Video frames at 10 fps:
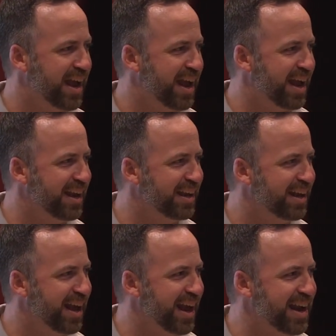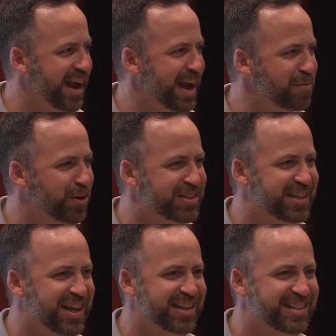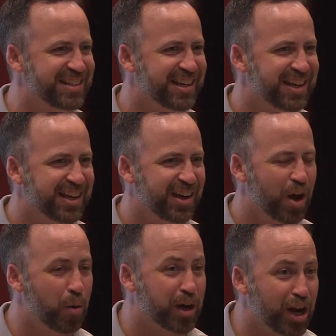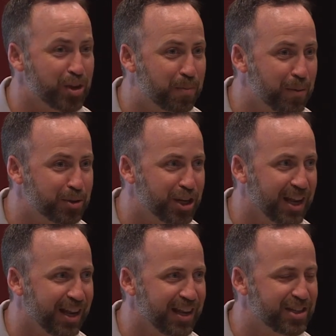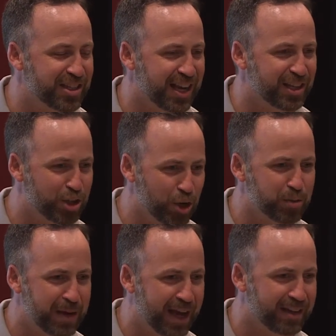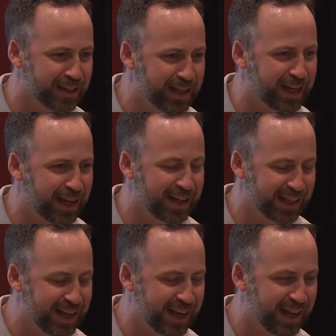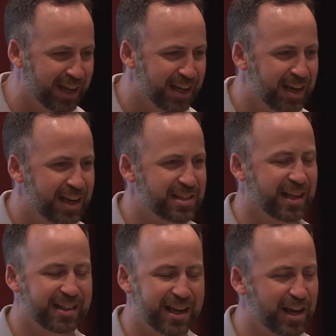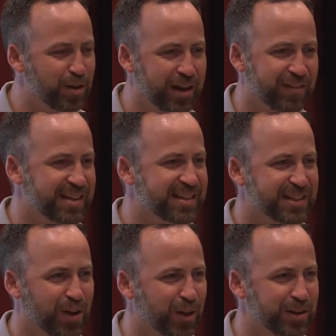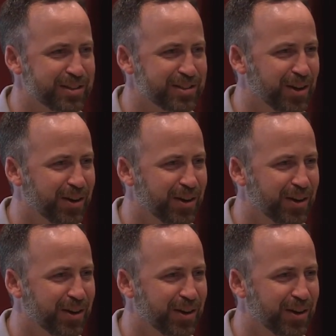And Amber says, "Oh my God, you published it." She's like, shows me how to delete it. I deleted it. And she's like, "Thank God you only have like 6 followers."